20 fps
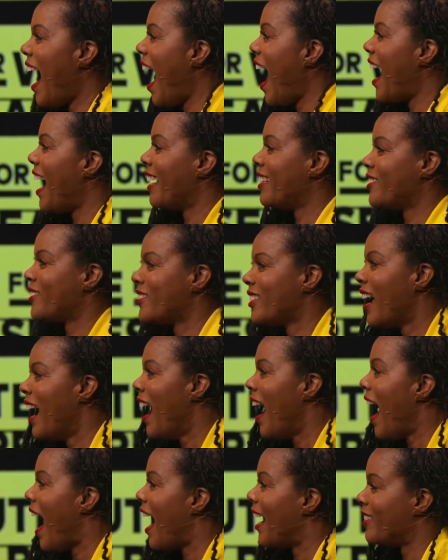
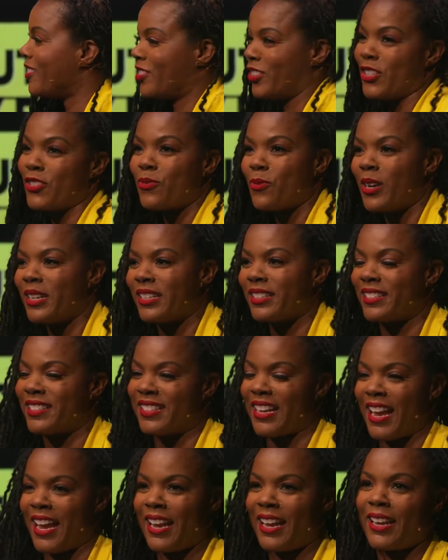I just want to
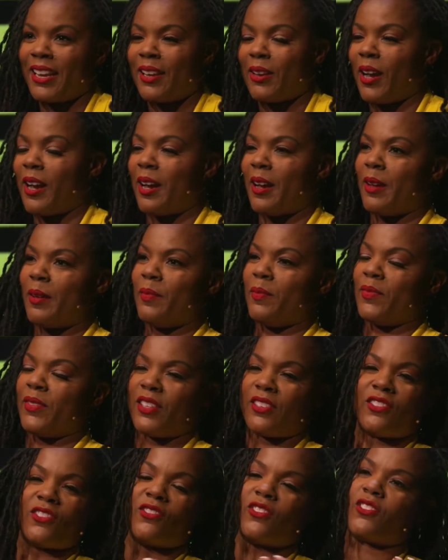say,
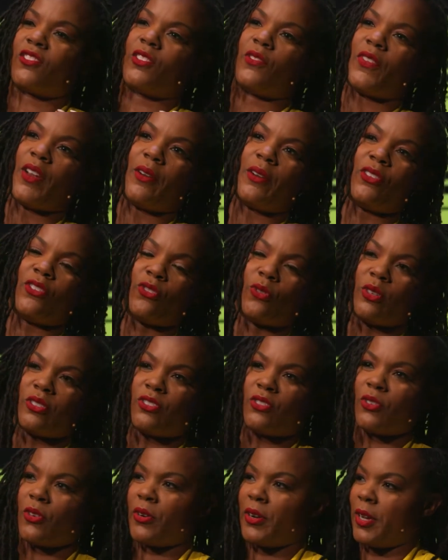this is just a very short
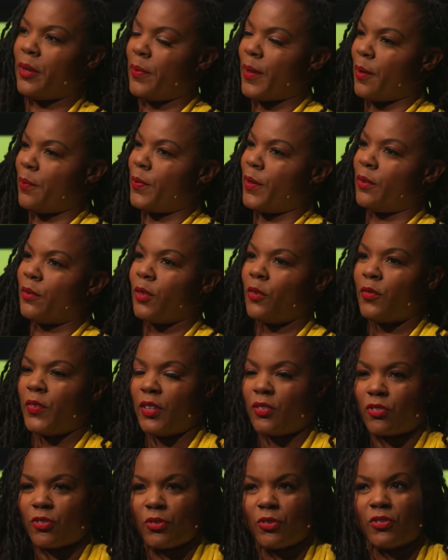story about Pivotal
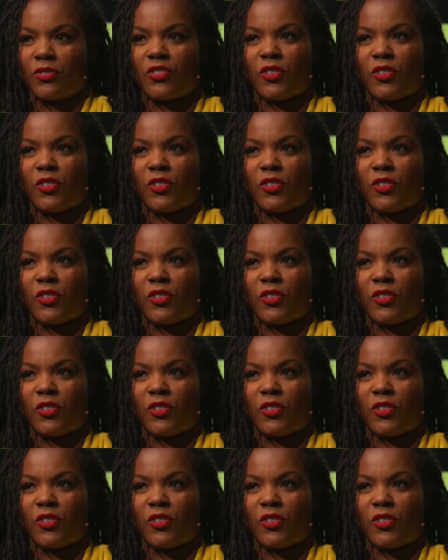Ventures.